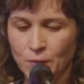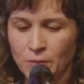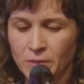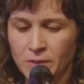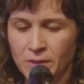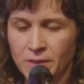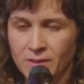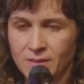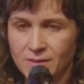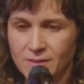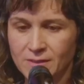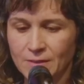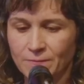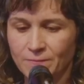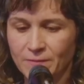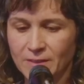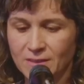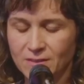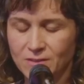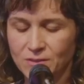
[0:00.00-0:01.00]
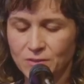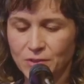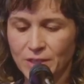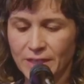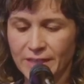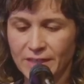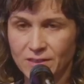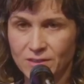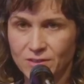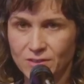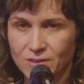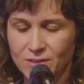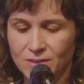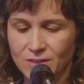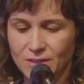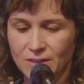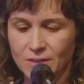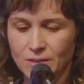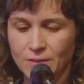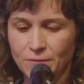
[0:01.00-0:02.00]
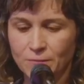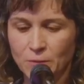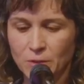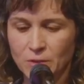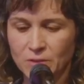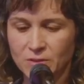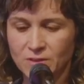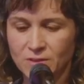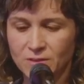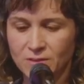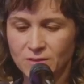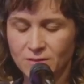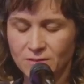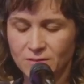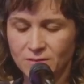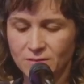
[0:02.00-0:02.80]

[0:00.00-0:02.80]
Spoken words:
you hear something strange in the woods,